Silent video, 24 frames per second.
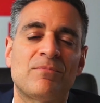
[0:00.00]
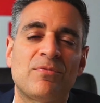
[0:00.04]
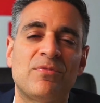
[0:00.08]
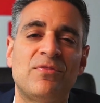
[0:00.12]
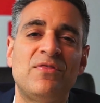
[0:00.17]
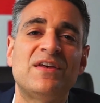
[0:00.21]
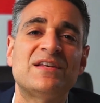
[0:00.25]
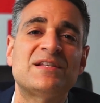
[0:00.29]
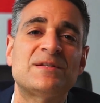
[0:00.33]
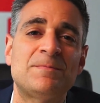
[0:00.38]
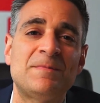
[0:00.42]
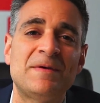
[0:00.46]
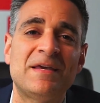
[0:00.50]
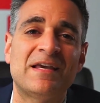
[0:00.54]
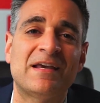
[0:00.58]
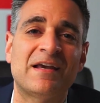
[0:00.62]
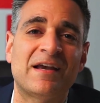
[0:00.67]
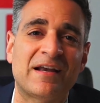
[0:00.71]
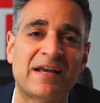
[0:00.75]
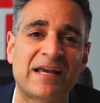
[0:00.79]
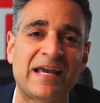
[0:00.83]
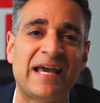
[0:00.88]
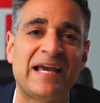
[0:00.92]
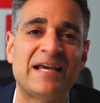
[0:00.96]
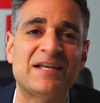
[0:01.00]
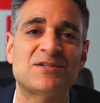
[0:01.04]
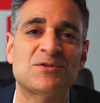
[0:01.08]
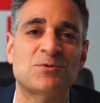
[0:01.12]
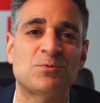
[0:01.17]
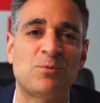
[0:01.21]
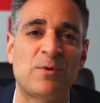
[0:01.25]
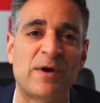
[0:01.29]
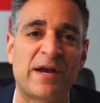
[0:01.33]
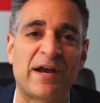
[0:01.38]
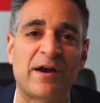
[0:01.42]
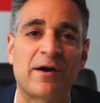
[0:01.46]
This being a case
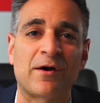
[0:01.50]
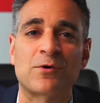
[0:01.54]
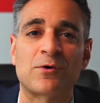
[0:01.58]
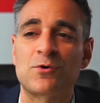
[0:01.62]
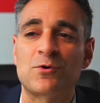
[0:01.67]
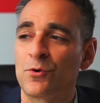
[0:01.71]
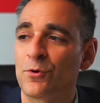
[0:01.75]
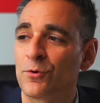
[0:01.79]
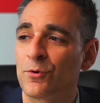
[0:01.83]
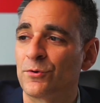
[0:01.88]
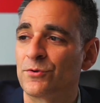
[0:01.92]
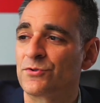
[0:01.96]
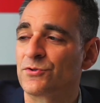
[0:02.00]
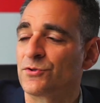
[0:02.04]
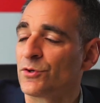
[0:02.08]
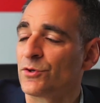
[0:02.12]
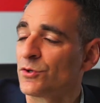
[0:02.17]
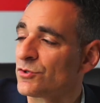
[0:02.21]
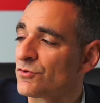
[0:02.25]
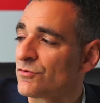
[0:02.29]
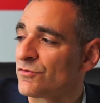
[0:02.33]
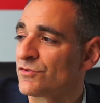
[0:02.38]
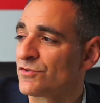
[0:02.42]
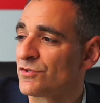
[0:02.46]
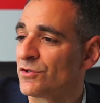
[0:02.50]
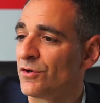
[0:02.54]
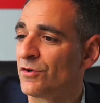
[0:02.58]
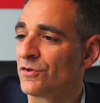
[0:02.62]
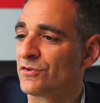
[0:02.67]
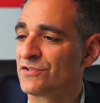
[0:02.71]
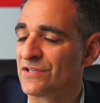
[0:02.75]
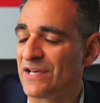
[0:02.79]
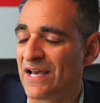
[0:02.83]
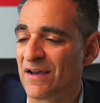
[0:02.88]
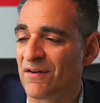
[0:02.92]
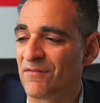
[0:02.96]
where Google's search
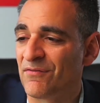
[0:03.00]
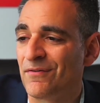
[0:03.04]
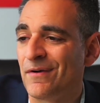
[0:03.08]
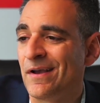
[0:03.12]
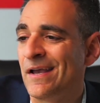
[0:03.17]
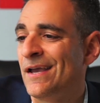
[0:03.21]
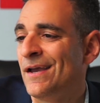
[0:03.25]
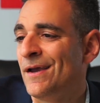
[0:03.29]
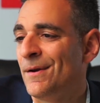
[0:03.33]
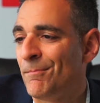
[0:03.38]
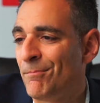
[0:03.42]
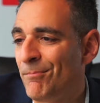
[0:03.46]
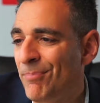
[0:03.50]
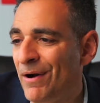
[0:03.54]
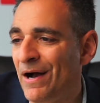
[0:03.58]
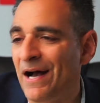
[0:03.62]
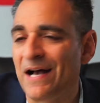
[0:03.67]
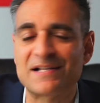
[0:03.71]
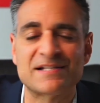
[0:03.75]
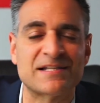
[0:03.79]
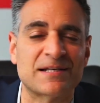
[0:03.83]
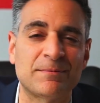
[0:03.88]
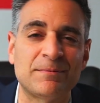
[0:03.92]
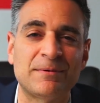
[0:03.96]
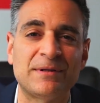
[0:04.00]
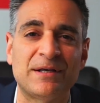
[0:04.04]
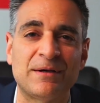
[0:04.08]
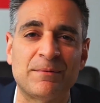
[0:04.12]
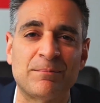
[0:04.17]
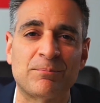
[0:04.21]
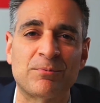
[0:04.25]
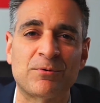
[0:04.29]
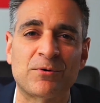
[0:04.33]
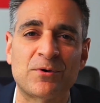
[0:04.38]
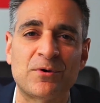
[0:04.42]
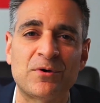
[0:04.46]
results have possibly
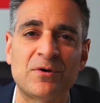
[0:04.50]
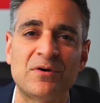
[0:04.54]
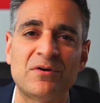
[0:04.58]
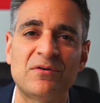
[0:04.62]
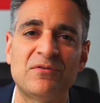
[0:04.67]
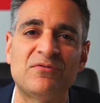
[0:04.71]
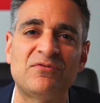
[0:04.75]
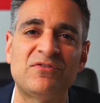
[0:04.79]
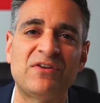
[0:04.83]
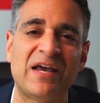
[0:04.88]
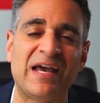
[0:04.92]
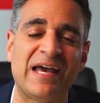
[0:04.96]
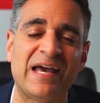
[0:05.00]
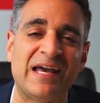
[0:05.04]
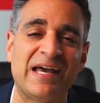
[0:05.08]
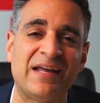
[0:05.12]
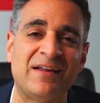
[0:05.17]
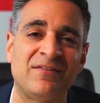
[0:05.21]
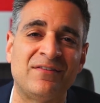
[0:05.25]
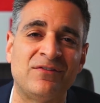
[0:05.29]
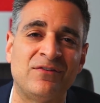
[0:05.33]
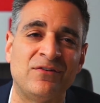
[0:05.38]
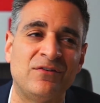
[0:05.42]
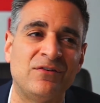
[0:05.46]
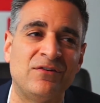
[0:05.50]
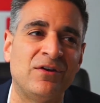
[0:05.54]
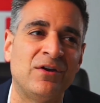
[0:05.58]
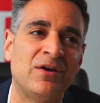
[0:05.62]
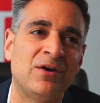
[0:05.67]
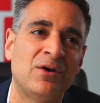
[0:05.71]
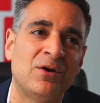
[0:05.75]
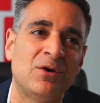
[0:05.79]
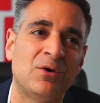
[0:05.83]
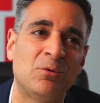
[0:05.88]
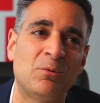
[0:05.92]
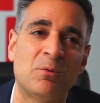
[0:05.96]
improved and
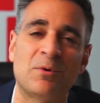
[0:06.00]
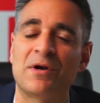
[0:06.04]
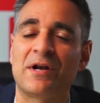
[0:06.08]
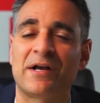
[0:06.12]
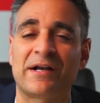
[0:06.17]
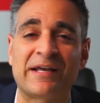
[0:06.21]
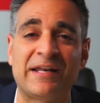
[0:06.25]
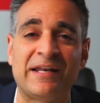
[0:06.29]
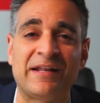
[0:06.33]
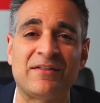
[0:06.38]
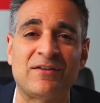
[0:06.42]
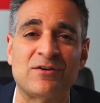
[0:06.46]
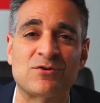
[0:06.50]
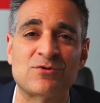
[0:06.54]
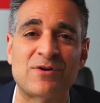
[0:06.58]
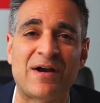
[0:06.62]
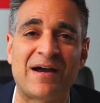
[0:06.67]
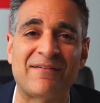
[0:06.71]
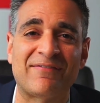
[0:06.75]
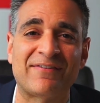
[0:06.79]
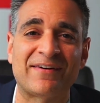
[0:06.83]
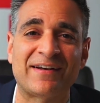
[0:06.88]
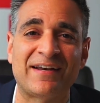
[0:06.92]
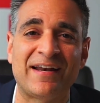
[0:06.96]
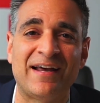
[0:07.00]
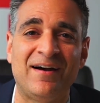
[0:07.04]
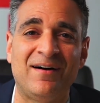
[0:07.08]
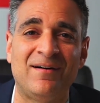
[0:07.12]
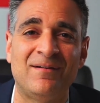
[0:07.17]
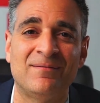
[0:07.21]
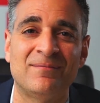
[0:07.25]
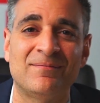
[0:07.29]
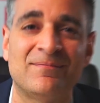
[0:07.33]
we're not getting the traffic now.